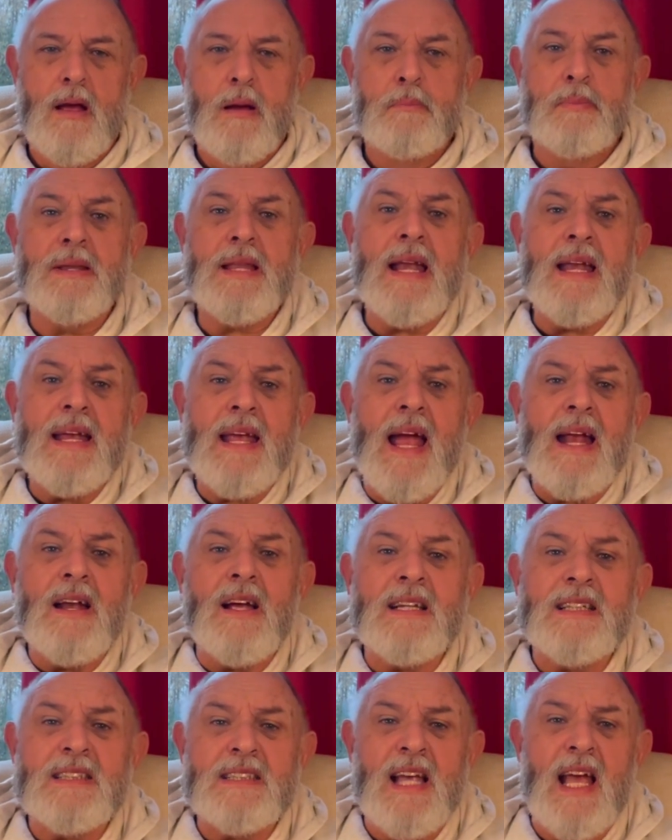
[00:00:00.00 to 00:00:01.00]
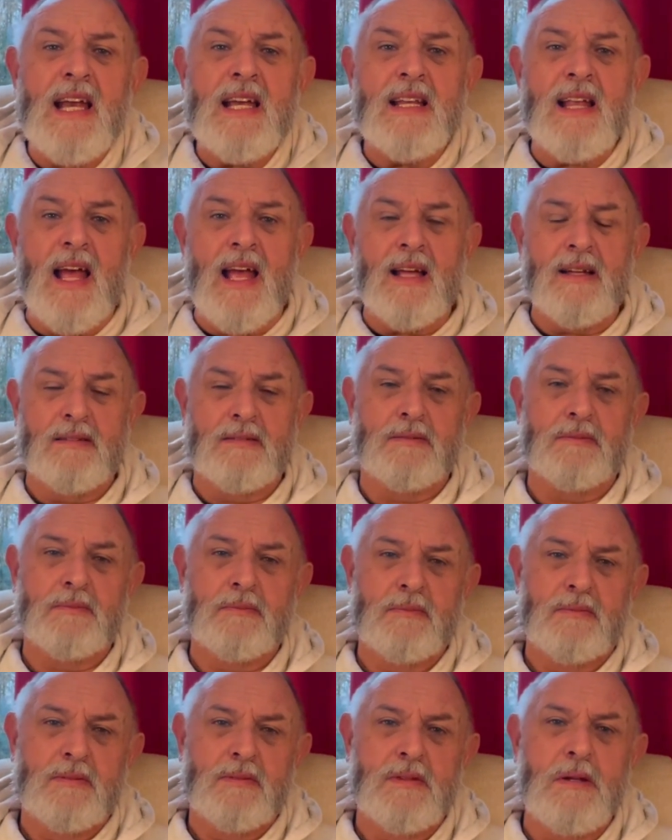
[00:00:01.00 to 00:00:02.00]
But then again, I say that.
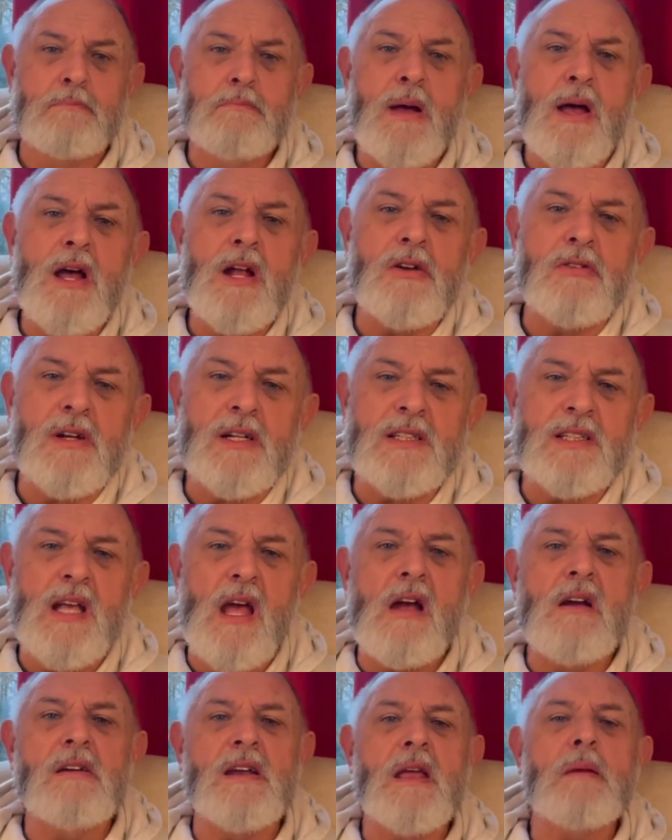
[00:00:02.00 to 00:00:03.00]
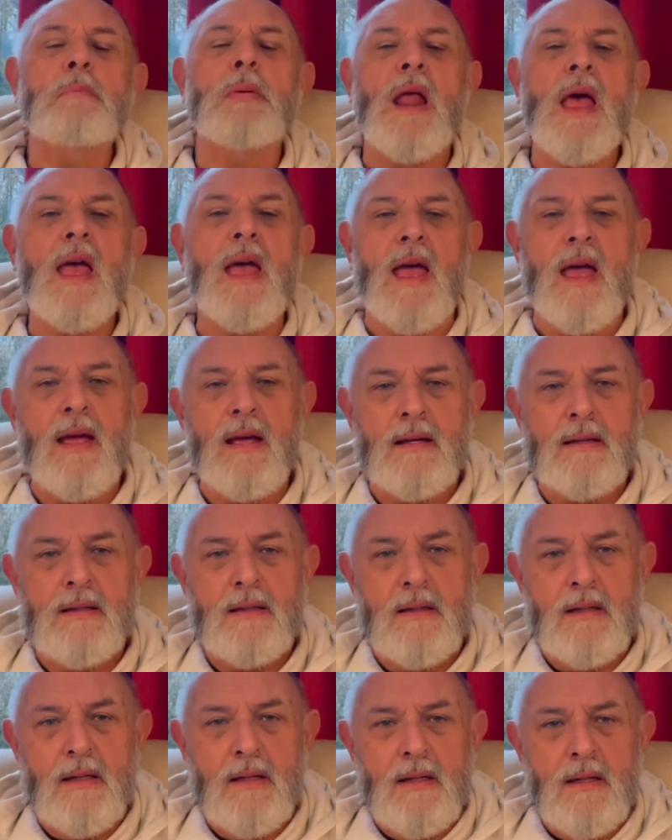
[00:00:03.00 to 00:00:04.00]
The murder of Tony Blair.
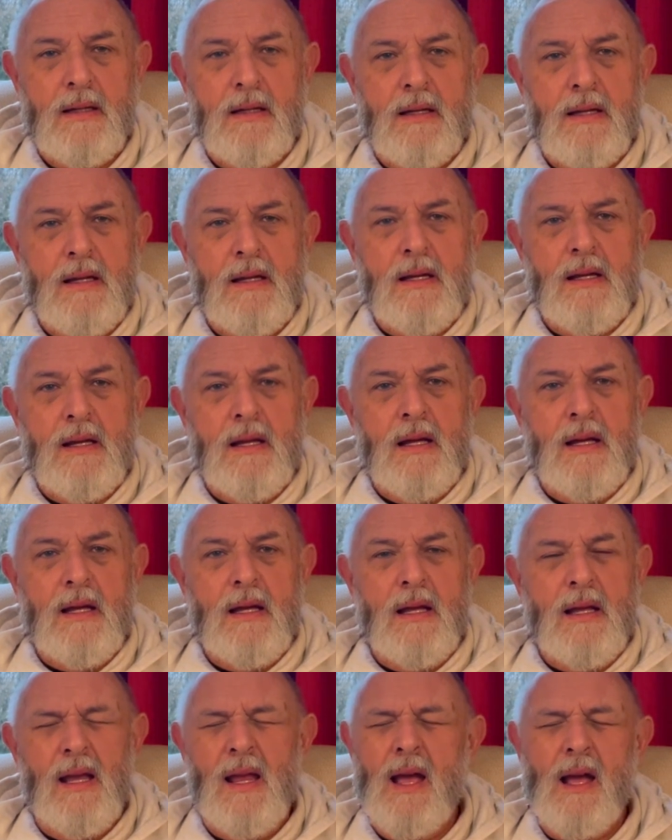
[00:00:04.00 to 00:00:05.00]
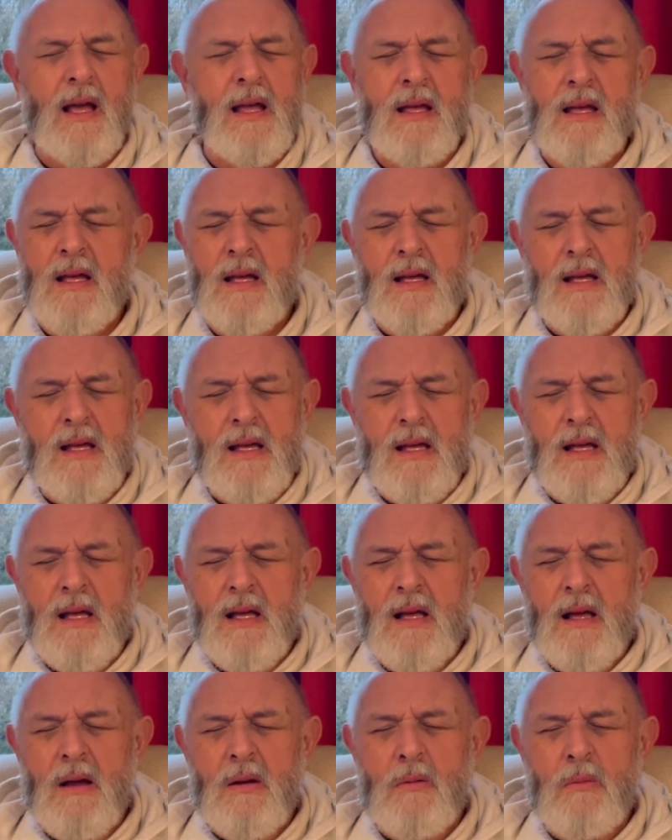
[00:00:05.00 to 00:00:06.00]

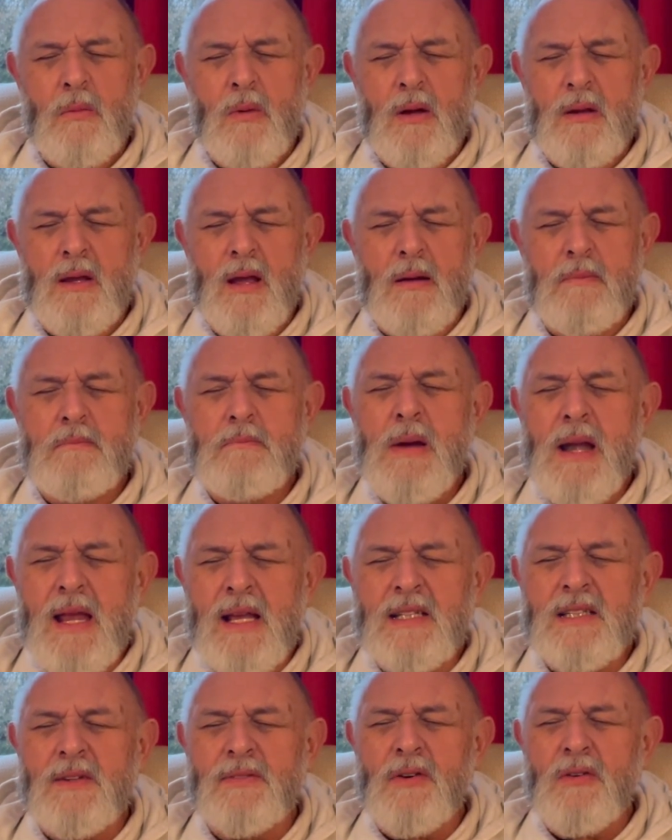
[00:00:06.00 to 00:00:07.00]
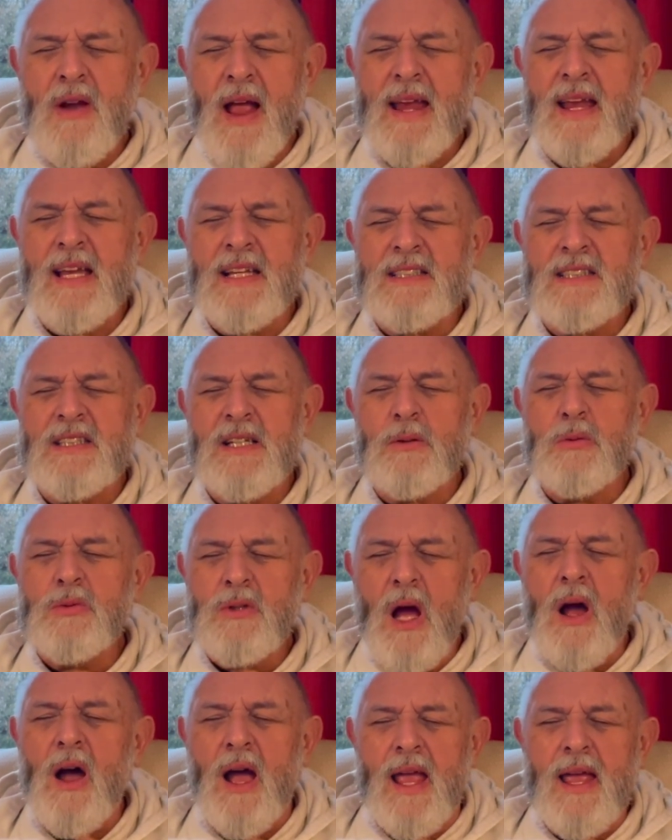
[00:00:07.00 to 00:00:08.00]
Yeah, millions of Iraqis still
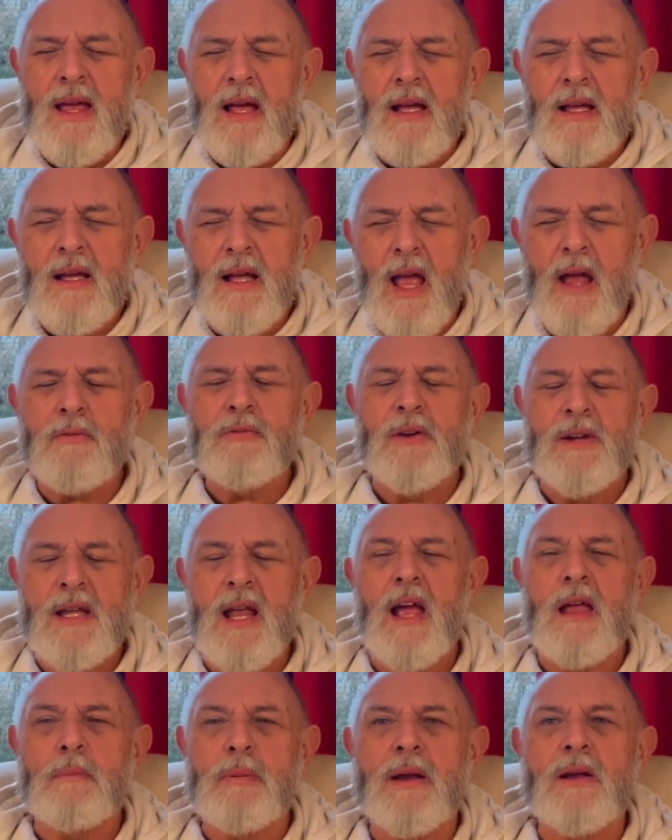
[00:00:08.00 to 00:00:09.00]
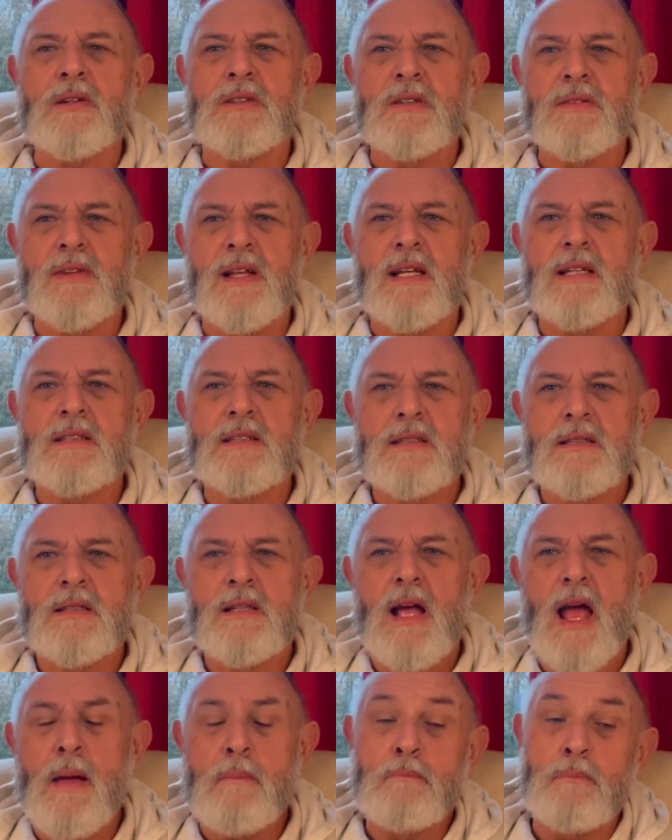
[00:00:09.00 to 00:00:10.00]
die every day because of this.
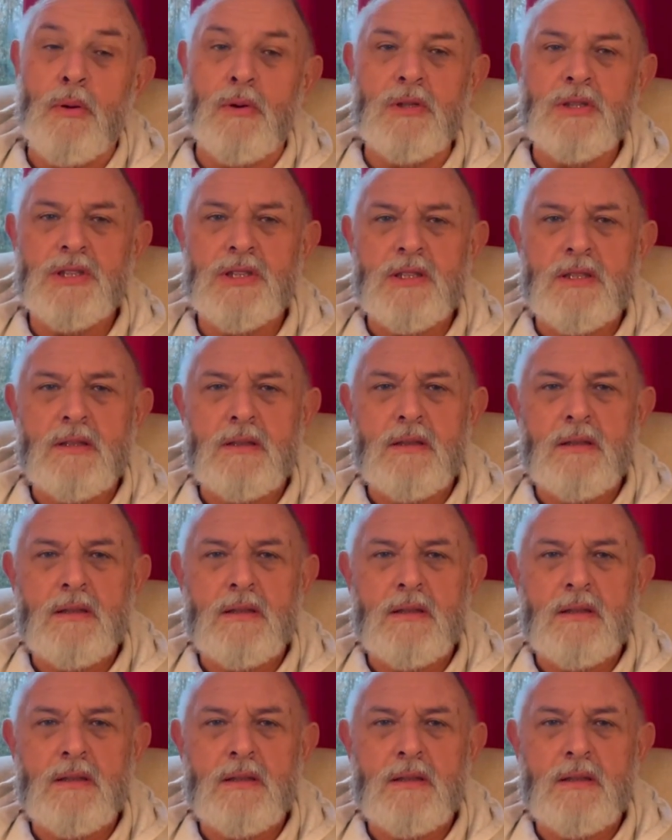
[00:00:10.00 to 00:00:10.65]
And Bush.